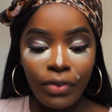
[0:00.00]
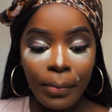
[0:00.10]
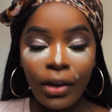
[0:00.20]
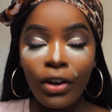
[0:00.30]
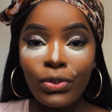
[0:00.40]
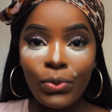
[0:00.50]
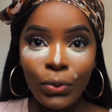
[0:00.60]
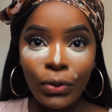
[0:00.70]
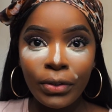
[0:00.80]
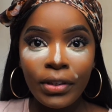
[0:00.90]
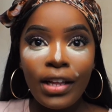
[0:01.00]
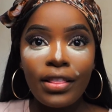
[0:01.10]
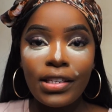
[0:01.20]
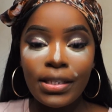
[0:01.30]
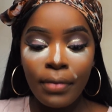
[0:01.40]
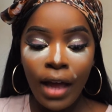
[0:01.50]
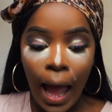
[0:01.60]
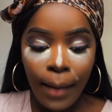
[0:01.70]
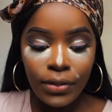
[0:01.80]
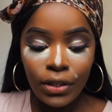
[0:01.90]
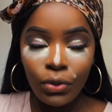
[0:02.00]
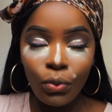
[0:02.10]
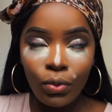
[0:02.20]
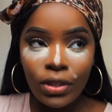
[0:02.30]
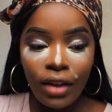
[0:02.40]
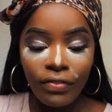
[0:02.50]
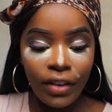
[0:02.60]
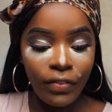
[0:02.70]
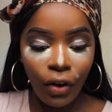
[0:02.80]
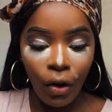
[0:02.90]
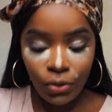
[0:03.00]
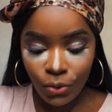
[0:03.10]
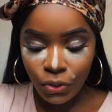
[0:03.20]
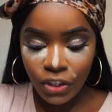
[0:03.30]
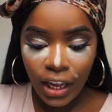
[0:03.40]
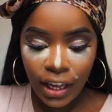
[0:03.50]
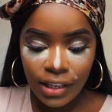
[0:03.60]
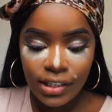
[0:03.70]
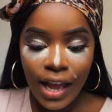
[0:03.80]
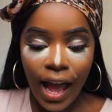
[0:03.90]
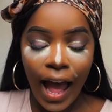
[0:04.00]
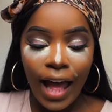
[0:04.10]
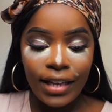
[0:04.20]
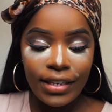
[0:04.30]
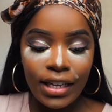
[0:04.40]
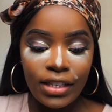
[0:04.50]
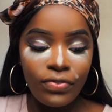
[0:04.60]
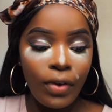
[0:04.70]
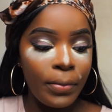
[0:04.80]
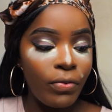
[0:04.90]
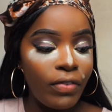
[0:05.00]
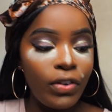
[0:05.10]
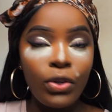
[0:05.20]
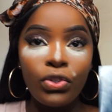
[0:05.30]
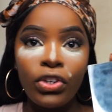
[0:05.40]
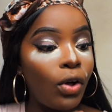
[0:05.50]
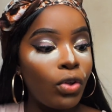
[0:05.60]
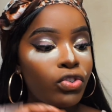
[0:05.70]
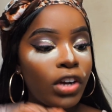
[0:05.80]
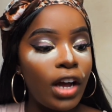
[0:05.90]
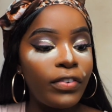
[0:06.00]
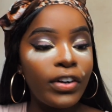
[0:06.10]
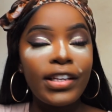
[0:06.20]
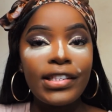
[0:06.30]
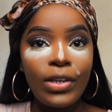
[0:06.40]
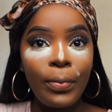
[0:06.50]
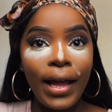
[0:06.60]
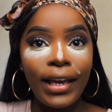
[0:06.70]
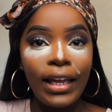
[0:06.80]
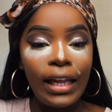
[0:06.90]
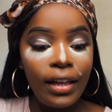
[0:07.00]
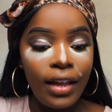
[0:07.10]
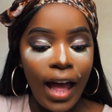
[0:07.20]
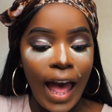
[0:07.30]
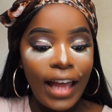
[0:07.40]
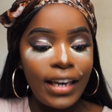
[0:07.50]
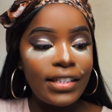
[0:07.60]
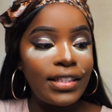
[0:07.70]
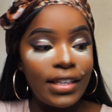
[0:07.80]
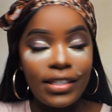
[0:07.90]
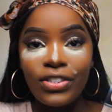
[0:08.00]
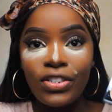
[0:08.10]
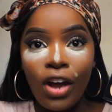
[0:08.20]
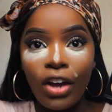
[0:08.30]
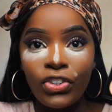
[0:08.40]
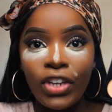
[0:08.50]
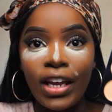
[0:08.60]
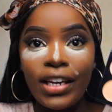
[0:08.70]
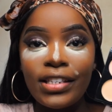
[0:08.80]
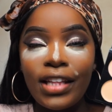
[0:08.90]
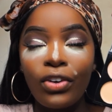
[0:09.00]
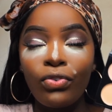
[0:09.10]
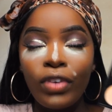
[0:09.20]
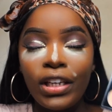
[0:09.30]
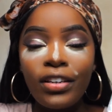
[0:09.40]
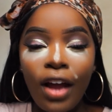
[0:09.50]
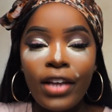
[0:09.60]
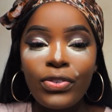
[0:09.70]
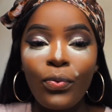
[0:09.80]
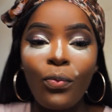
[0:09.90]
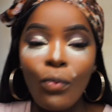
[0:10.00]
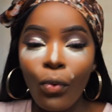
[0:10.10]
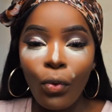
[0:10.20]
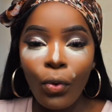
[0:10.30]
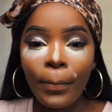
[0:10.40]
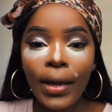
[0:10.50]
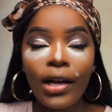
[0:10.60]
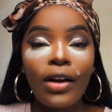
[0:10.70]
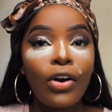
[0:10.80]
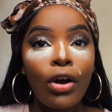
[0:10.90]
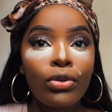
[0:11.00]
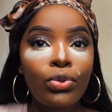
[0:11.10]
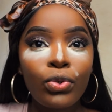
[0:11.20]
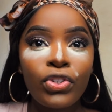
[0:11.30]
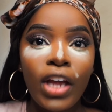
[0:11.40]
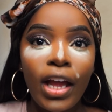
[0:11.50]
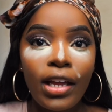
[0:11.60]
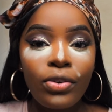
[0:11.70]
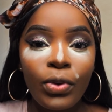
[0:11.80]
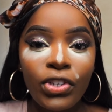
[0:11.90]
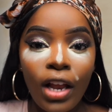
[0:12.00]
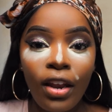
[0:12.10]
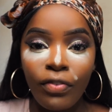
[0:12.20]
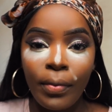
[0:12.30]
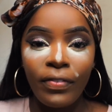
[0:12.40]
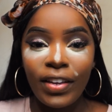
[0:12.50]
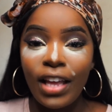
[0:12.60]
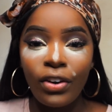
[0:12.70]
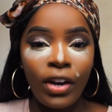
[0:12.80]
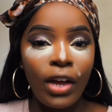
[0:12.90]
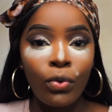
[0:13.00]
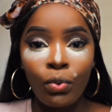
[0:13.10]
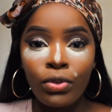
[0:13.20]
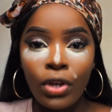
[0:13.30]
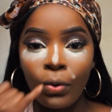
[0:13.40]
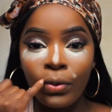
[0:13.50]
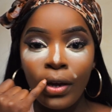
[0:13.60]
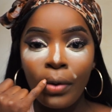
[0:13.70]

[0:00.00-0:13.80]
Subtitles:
For my contour, this is my absolute all-time favourite contour shade. And it's from the Revolution Ultra Cover and Conceal palette. And it's this dark shade. It's like a really nice, warm contour shade, which I love for my face. I don't like cool tone